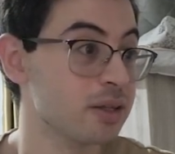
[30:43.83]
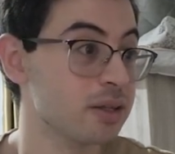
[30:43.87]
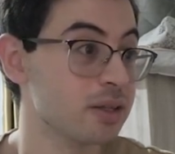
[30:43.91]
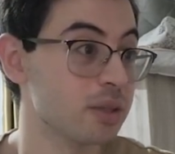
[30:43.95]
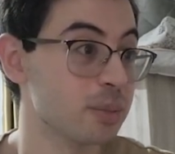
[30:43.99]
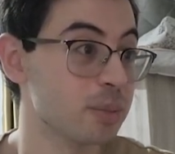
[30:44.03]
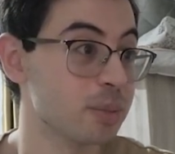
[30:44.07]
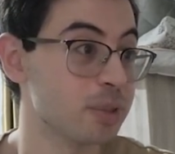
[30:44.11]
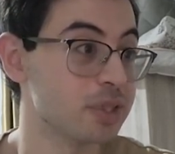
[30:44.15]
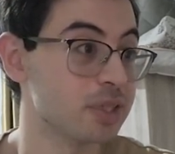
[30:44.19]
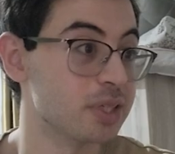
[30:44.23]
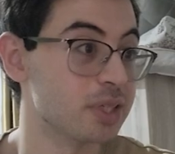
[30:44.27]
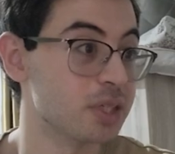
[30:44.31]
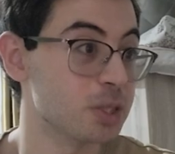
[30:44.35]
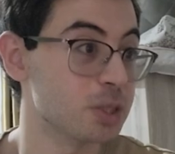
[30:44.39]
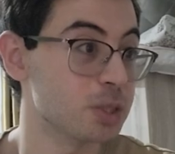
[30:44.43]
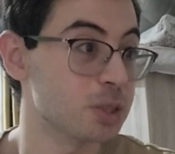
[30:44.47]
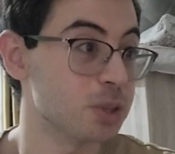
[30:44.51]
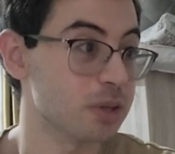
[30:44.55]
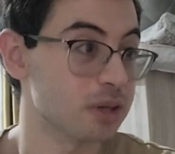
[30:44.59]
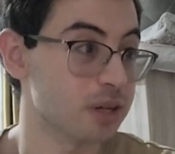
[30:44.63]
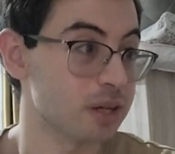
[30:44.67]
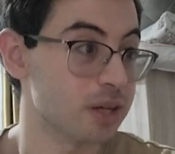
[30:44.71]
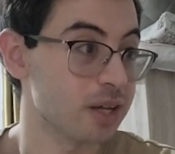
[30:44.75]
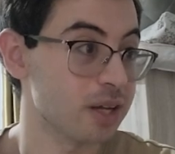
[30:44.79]
The
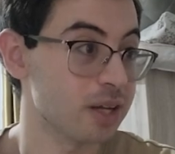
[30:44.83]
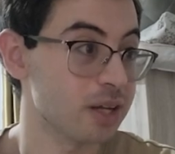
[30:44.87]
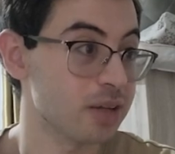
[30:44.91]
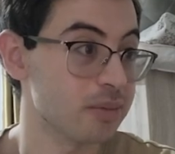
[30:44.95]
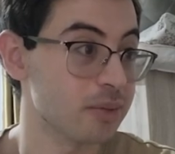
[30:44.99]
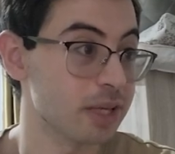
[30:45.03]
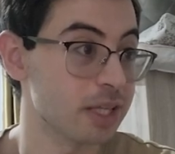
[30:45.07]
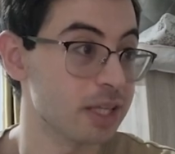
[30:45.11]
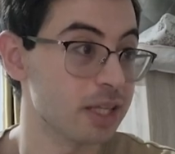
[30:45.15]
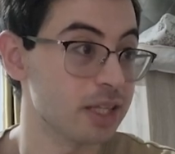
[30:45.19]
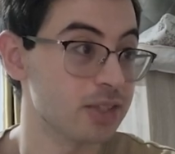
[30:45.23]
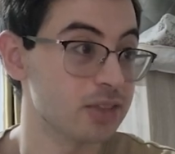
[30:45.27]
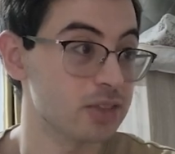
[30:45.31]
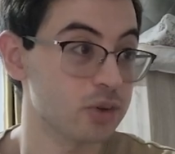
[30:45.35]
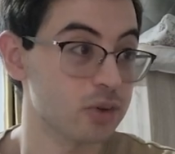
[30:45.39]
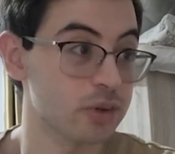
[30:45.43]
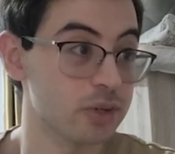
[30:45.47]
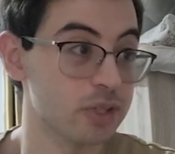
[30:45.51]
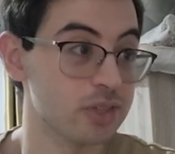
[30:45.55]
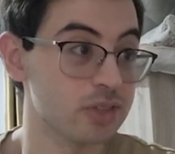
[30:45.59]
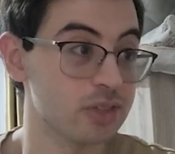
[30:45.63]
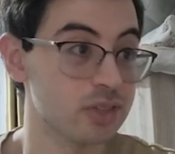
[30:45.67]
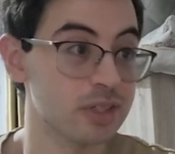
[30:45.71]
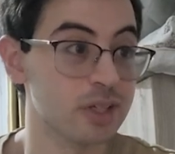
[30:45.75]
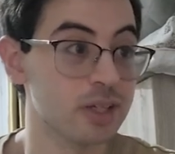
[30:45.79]
potential and kinetic, man, that's
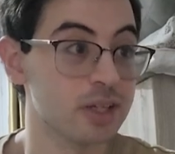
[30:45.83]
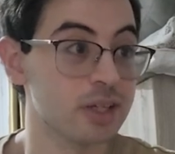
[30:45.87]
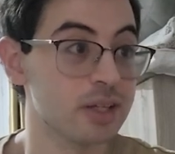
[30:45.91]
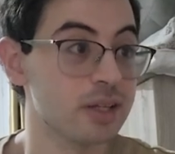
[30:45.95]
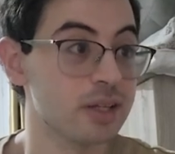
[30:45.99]
crazy.